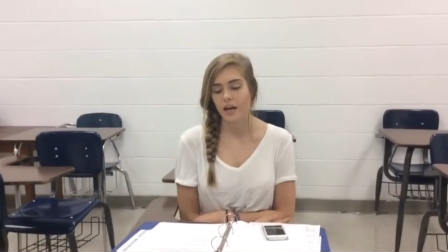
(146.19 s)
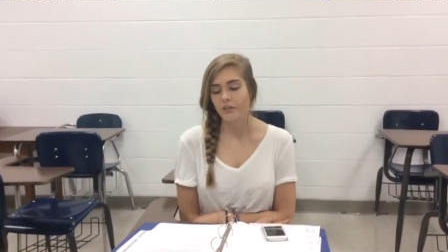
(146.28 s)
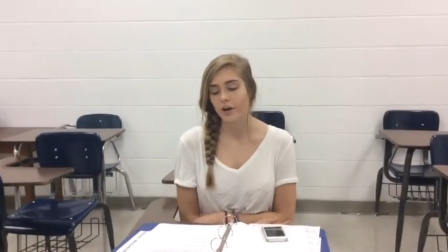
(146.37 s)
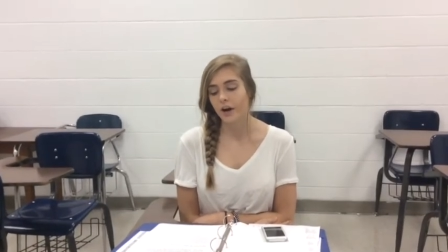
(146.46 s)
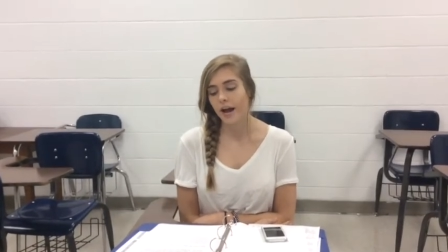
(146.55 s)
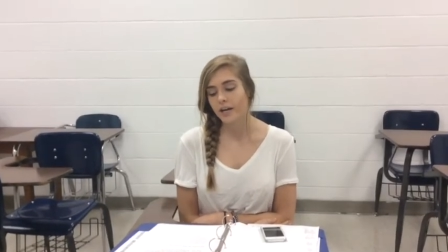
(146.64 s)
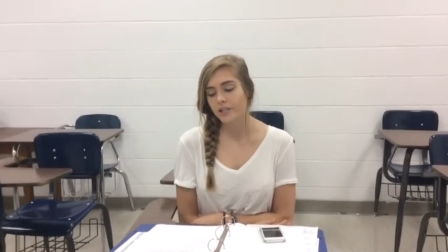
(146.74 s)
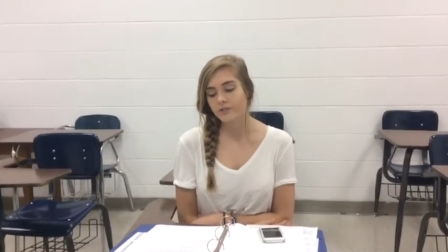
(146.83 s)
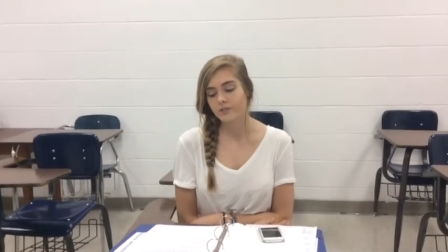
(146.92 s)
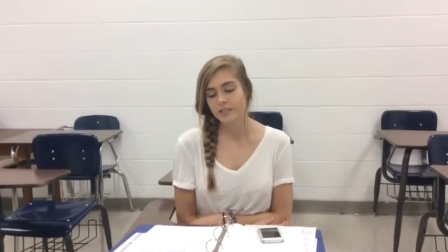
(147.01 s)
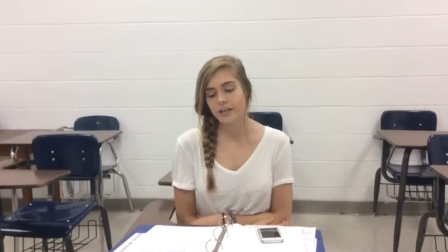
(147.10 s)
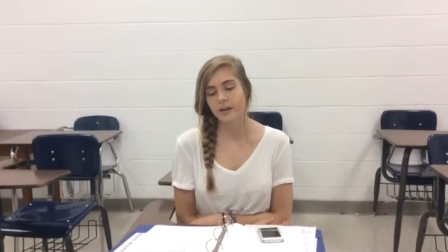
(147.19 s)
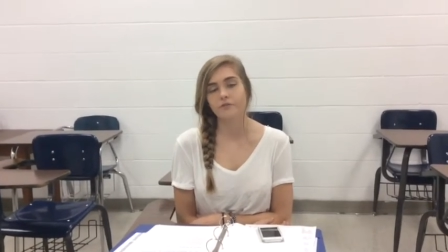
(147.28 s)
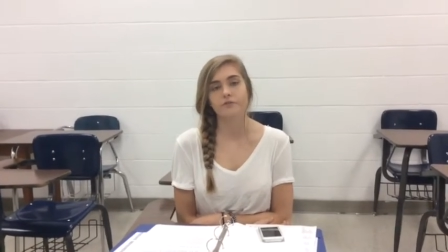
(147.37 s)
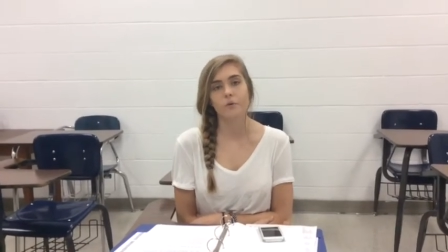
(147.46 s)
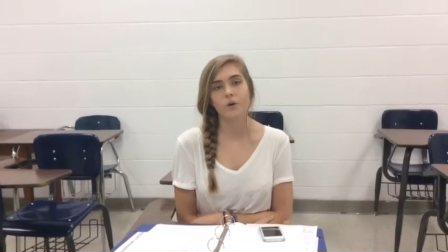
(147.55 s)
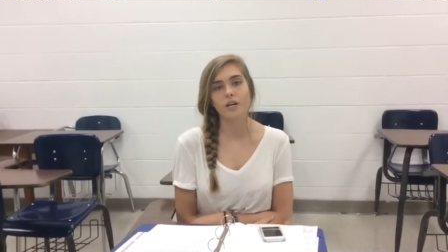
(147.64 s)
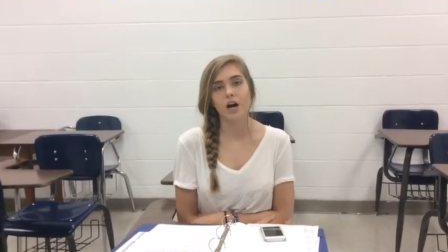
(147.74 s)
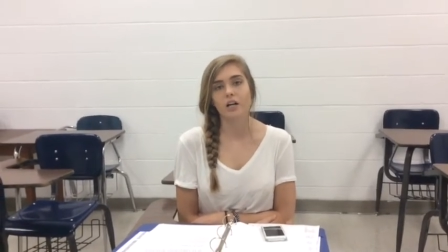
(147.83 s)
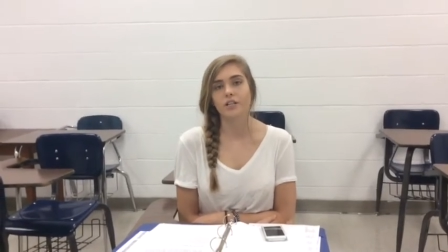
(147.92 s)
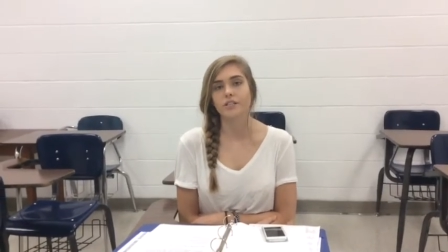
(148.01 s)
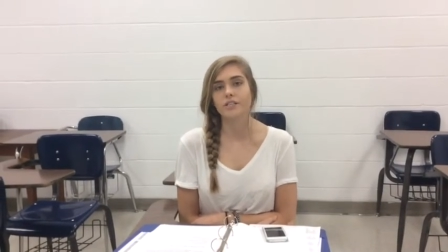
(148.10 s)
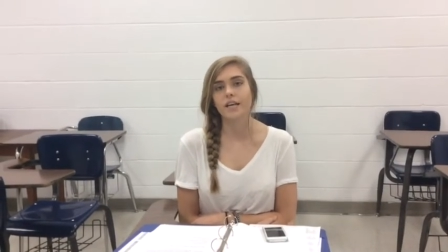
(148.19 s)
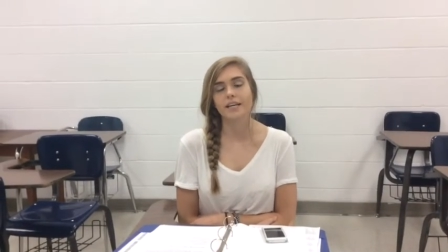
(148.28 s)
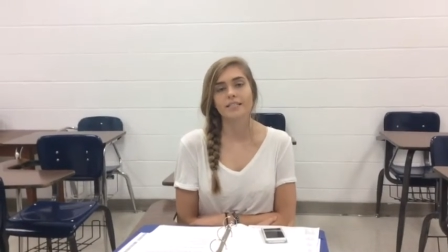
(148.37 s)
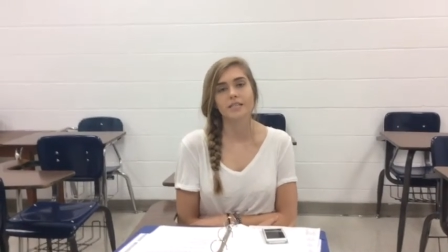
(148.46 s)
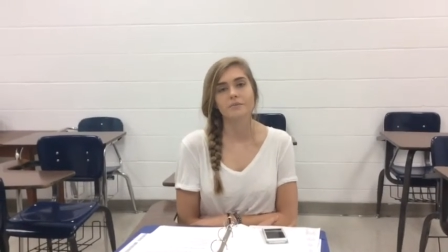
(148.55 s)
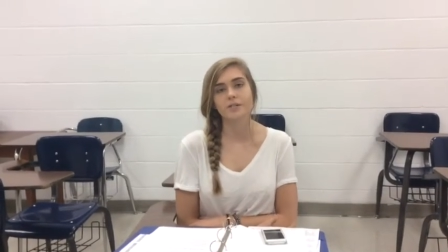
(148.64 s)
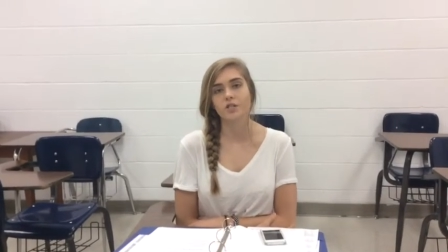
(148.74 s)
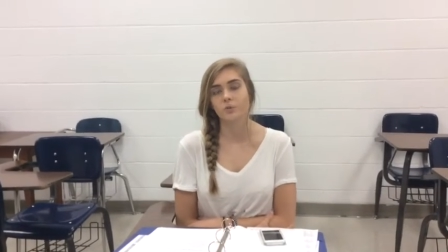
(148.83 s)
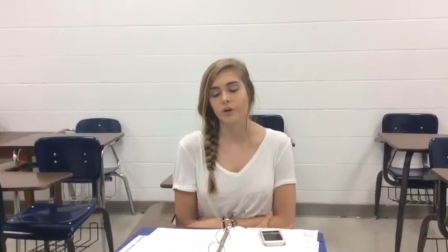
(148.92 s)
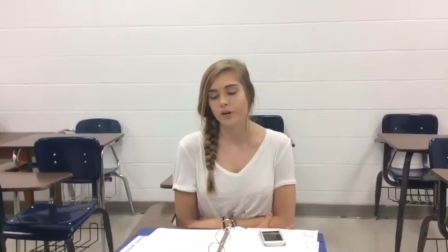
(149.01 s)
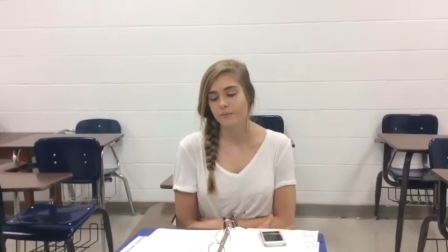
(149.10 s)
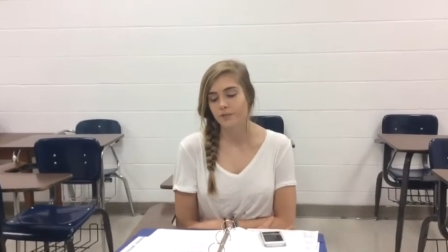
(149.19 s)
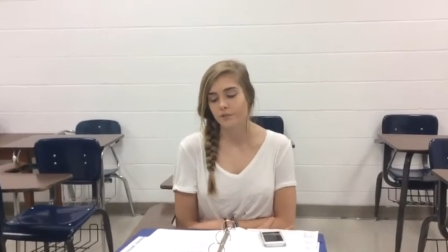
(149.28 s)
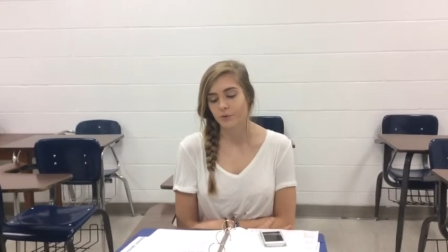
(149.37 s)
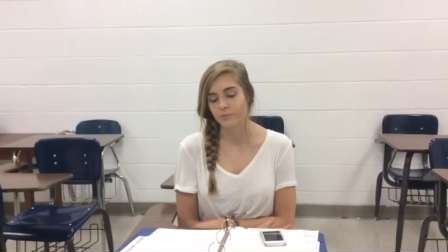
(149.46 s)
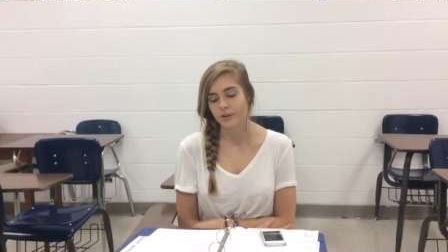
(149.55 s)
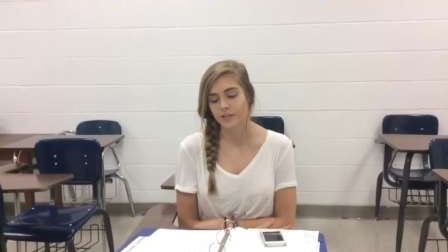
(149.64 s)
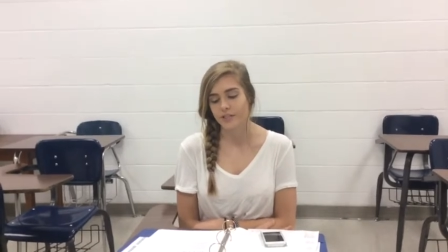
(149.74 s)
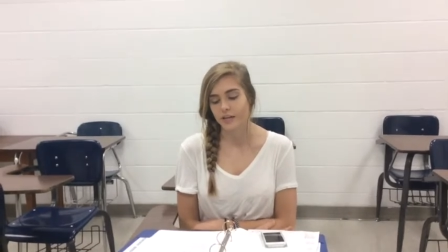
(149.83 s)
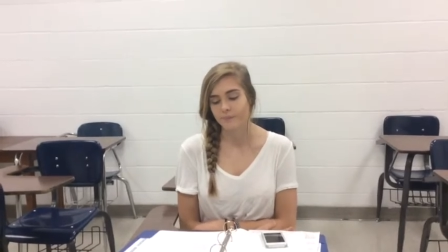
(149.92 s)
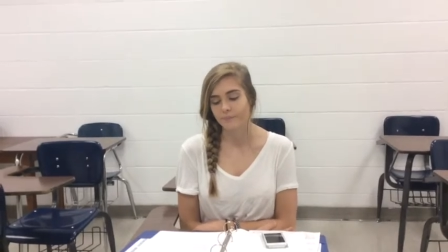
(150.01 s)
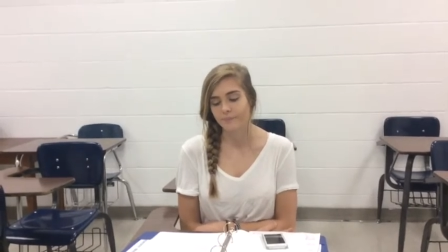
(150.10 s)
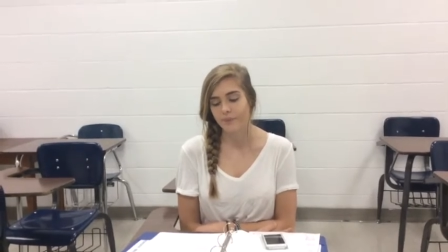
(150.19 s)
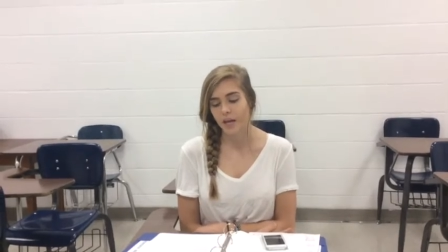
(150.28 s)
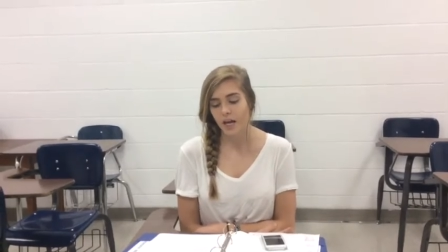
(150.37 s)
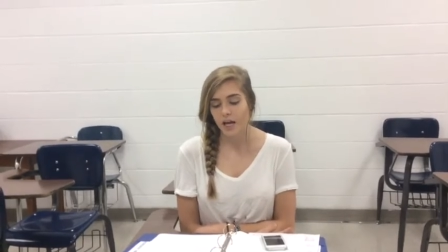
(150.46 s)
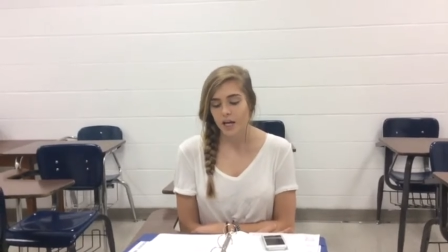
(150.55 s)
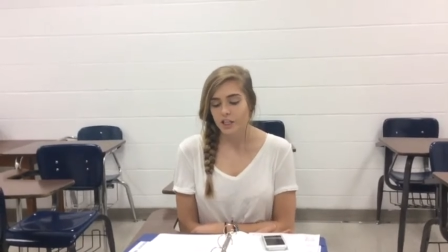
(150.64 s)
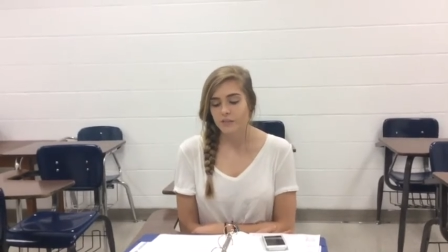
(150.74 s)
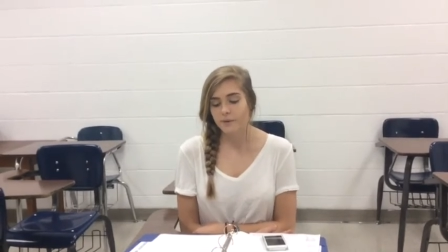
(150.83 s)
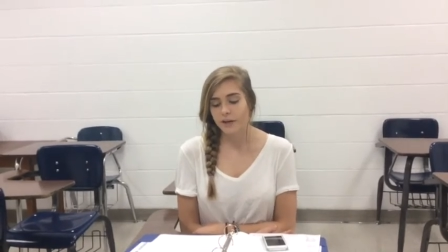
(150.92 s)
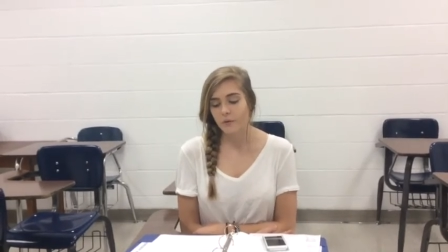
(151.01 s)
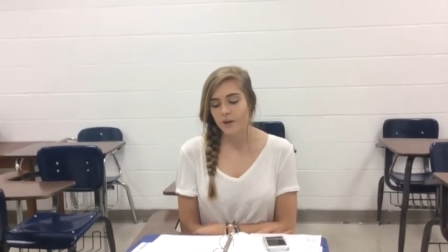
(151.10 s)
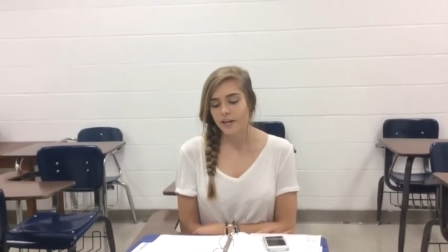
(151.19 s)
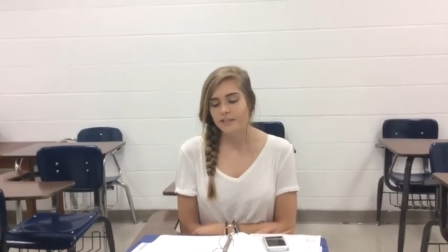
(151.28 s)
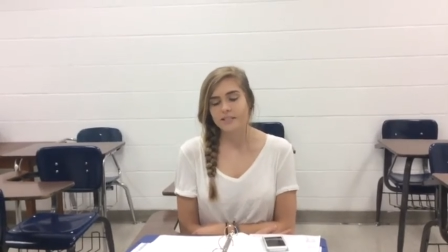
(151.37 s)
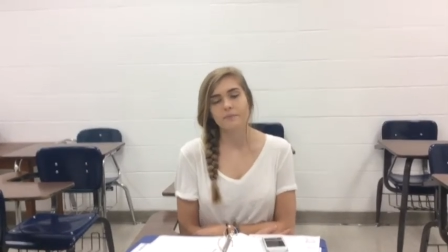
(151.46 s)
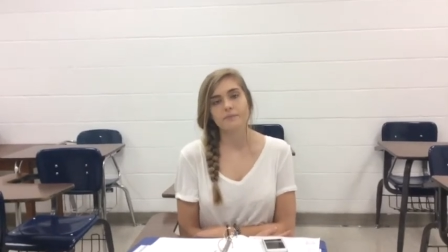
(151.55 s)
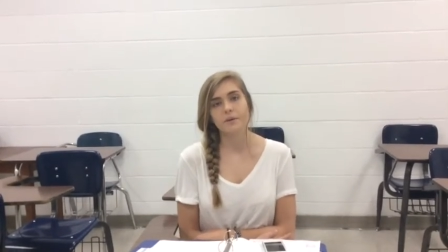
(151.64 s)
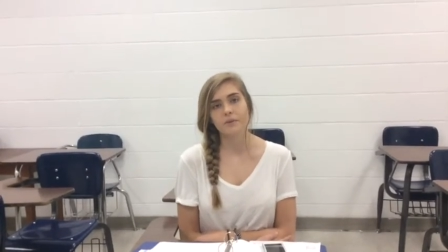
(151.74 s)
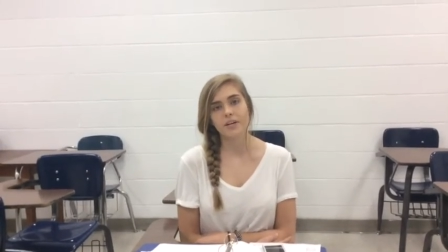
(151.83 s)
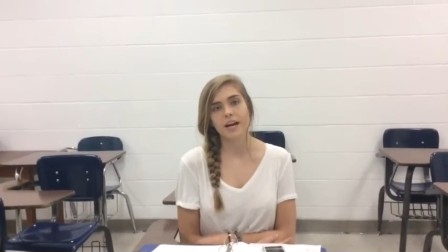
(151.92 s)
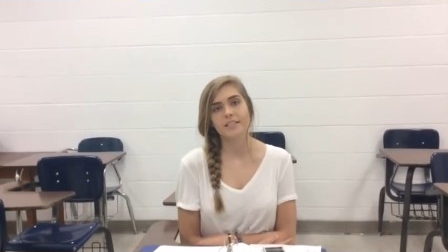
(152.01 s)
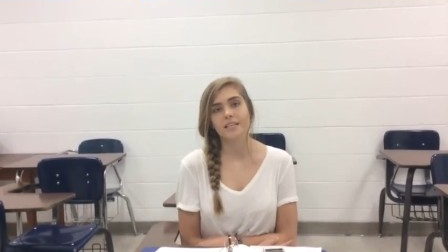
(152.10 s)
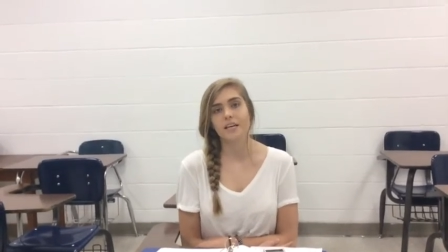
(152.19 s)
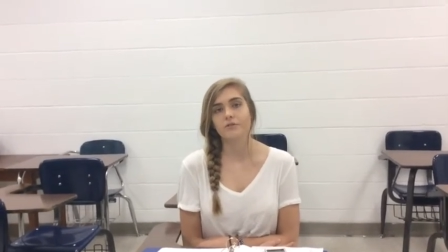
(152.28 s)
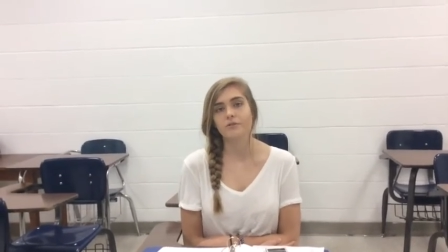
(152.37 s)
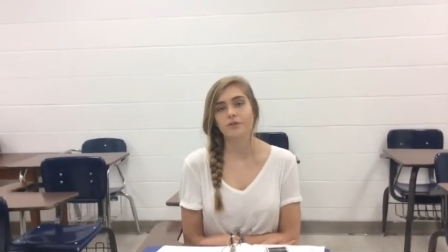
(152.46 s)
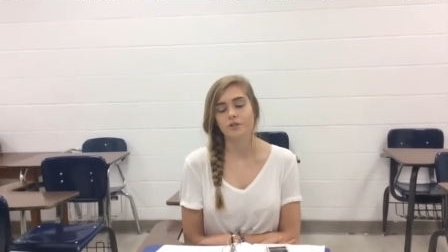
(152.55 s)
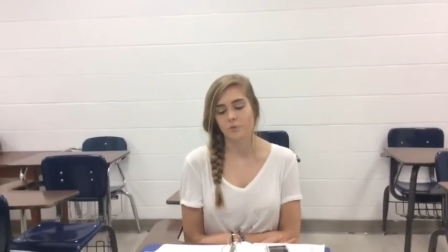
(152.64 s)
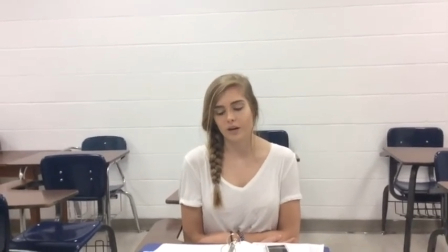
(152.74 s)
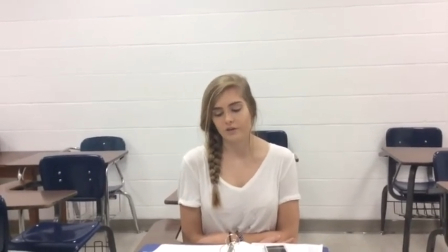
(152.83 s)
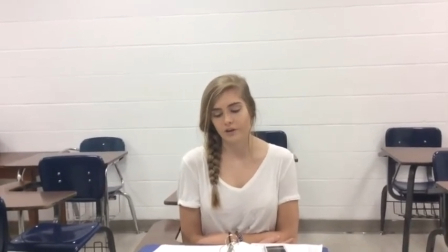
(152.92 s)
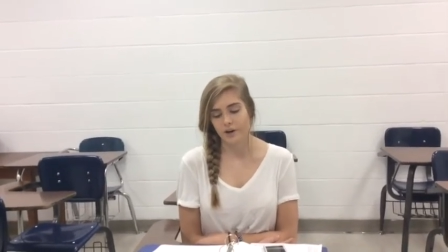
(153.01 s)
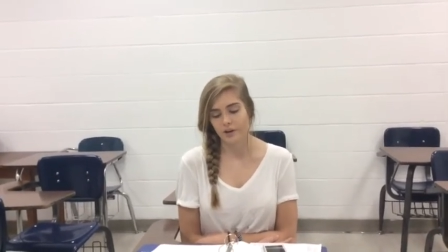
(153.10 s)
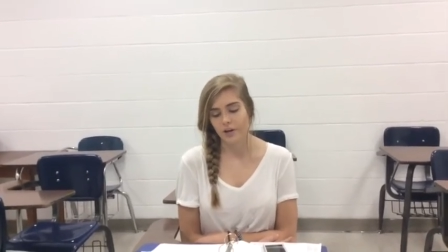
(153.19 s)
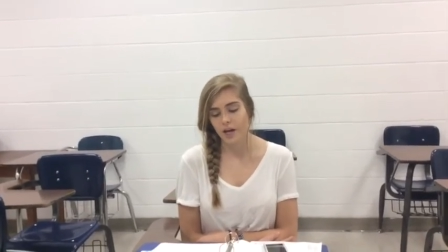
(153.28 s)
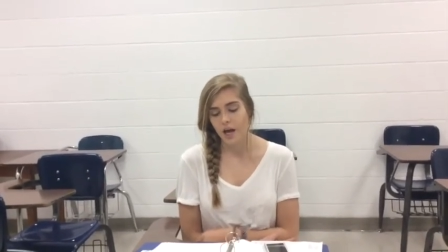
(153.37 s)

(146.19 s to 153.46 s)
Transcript: There are extras for sale for $40 and see Mr. Williams in room 13. Spirit Week is September 19th through the 23rd.